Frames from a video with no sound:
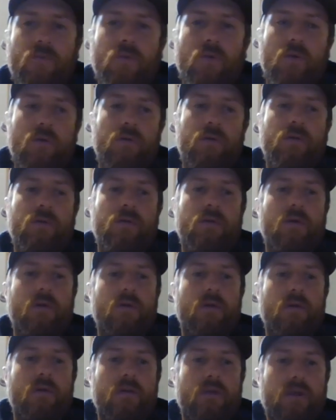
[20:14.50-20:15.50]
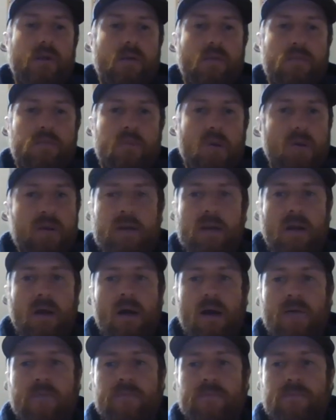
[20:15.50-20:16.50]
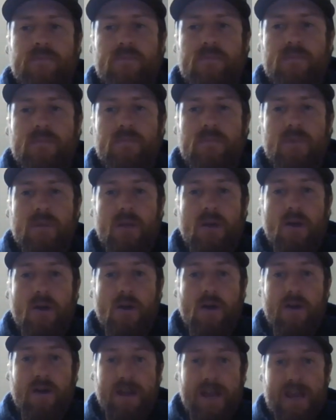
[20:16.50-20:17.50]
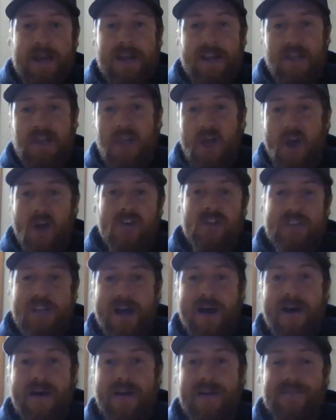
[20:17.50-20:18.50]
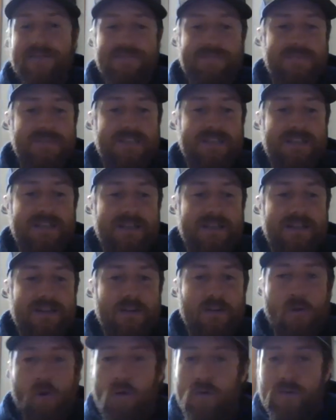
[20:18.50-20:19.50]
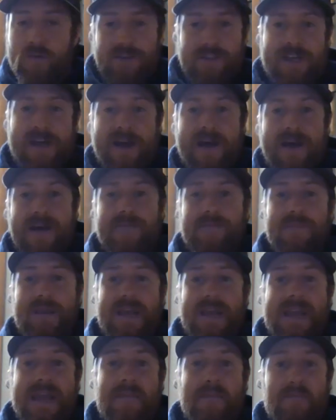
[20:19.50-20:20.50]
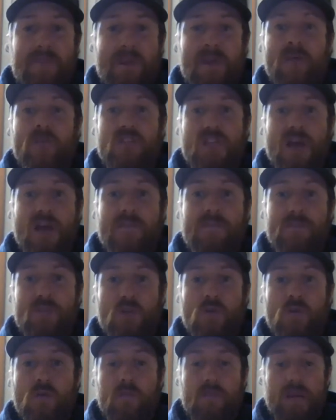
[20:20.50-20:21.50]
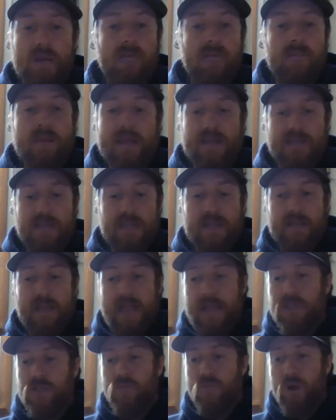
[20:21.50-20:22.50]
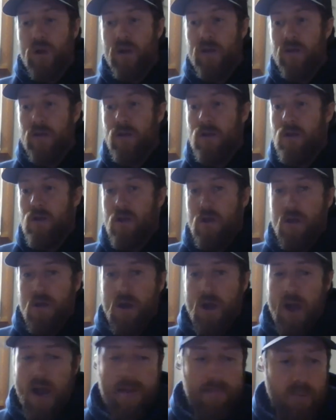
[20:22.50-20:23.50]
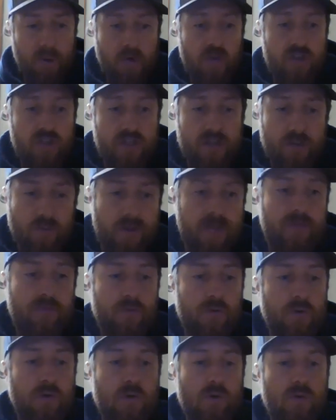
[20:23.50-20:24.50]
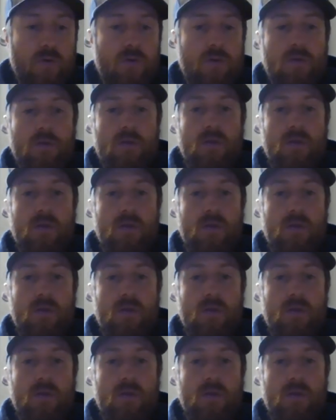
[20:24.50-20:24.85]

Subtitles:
or, you know, putting it off, in a long time or over time, it builds up to a bigger mess. And that's what I personally went through,